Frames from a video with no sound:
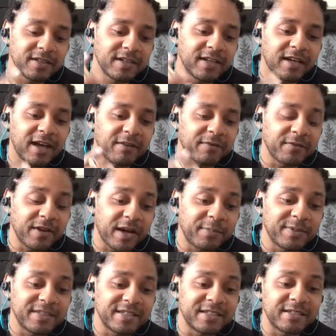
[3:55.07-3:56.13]
everything
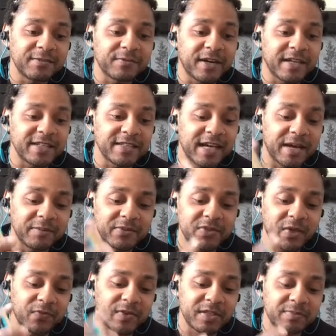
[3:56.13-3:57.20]
happens in divine time. If
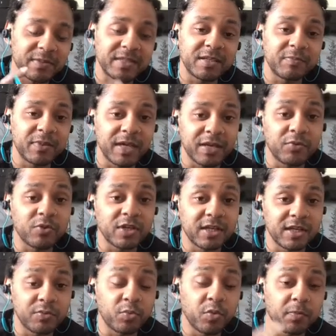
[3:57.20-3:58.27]
something's meant to be,
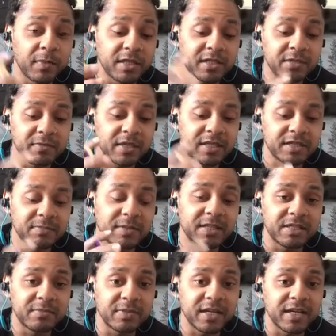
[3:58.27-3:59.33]
it's meant to
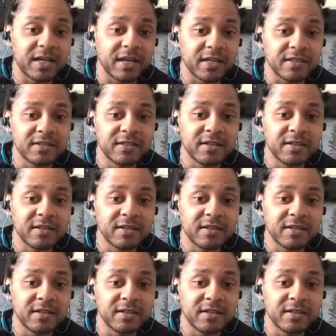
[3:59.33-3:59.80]
be, guys.